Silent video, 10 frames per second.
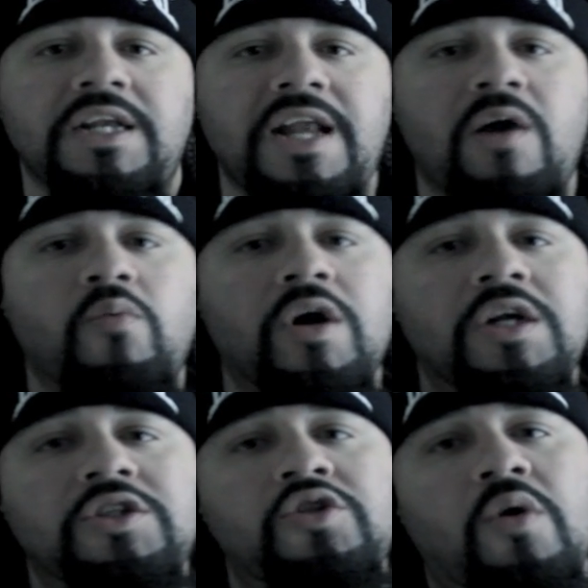Now we're
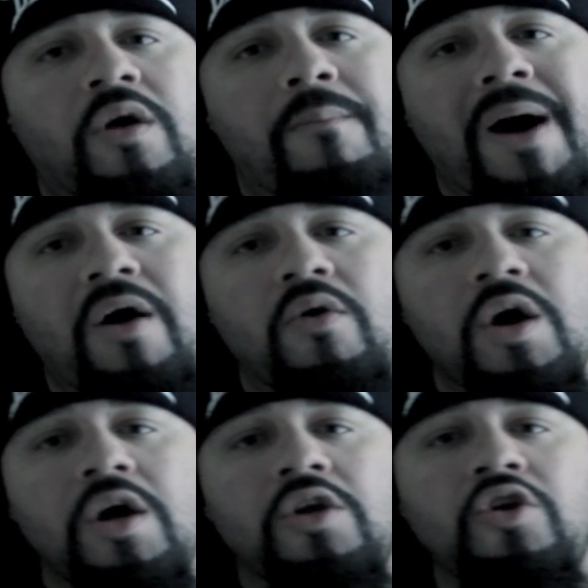gonna talk about
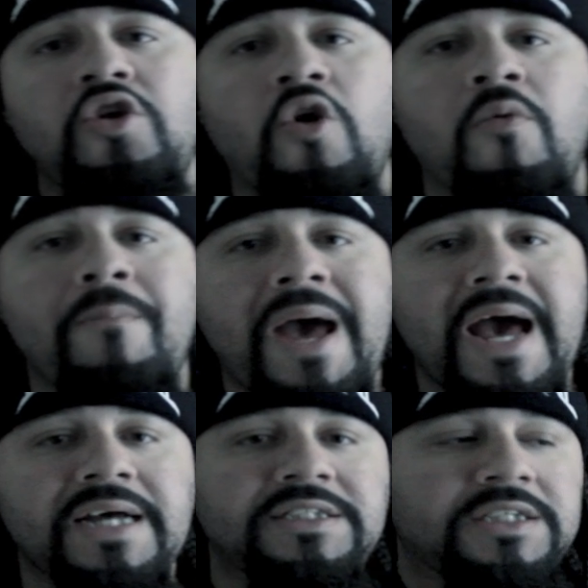
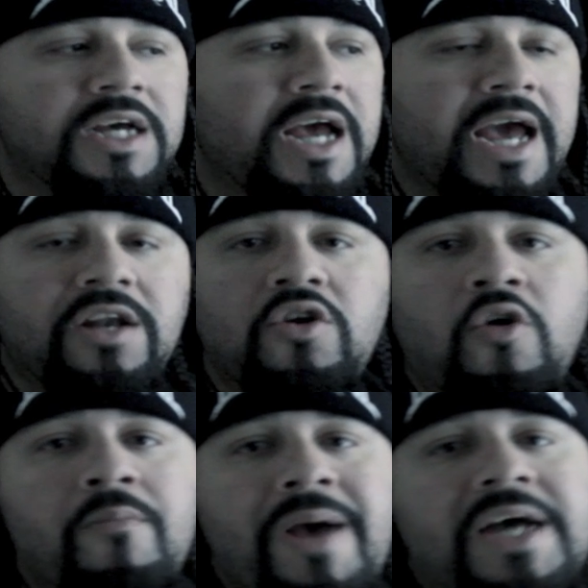nomads and
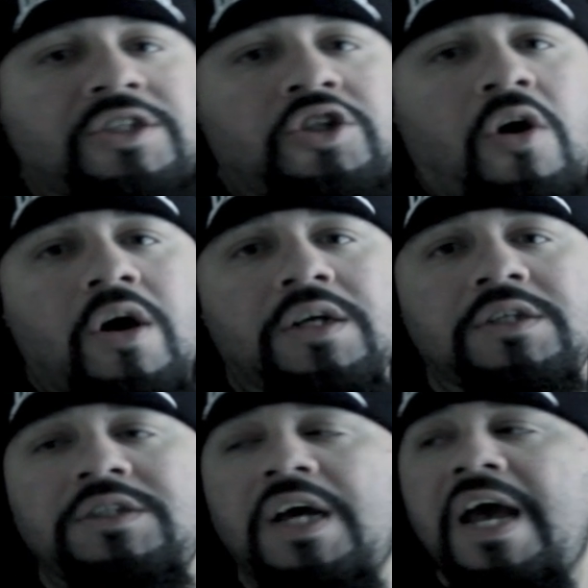nomad
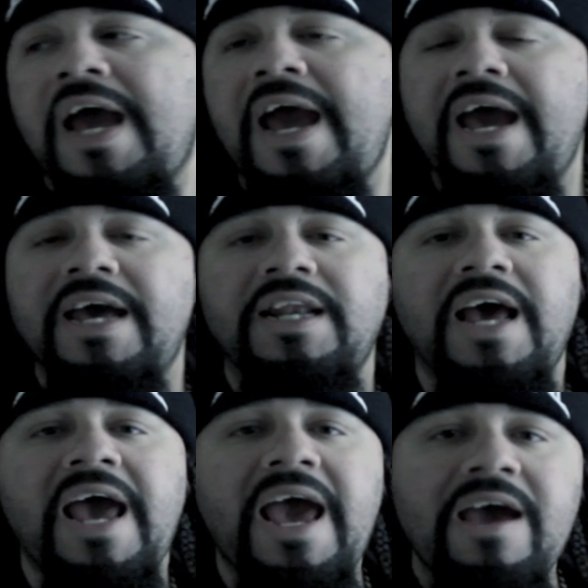charters and
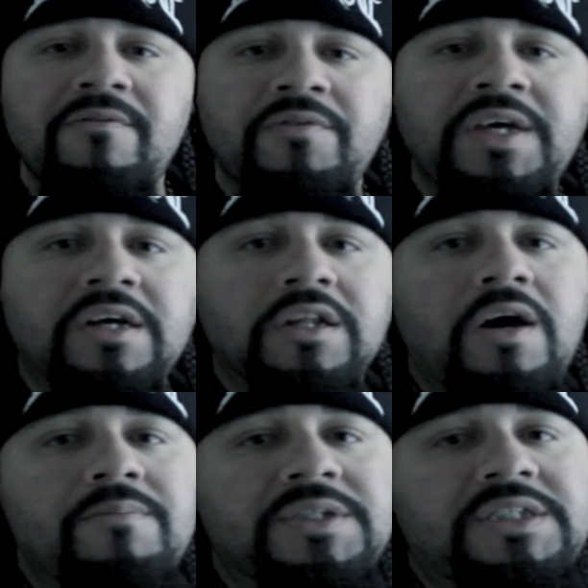every
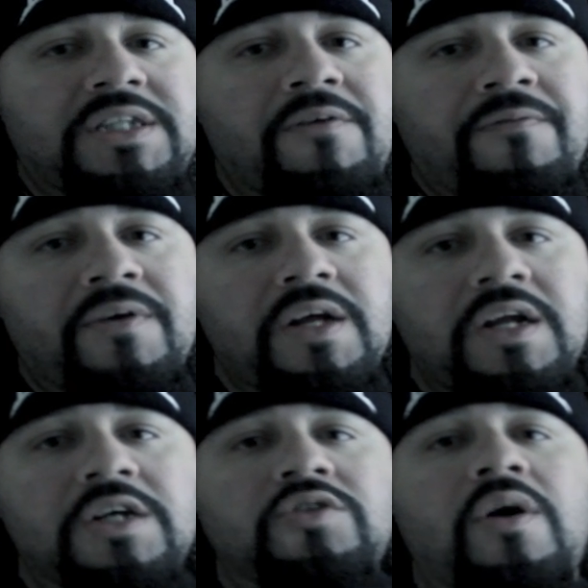club is
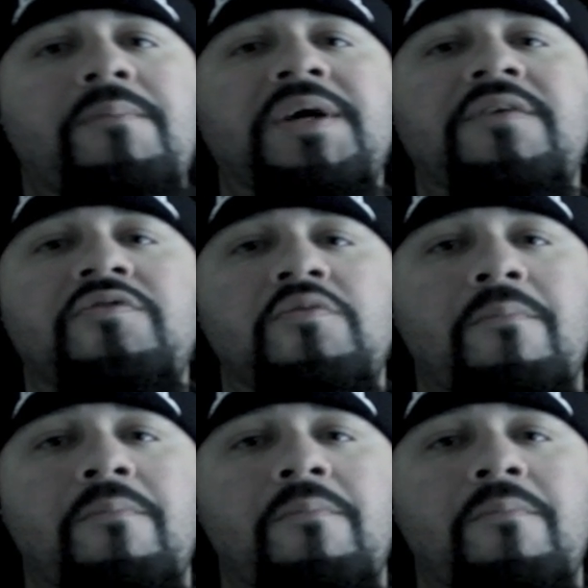different so I'm gonna give you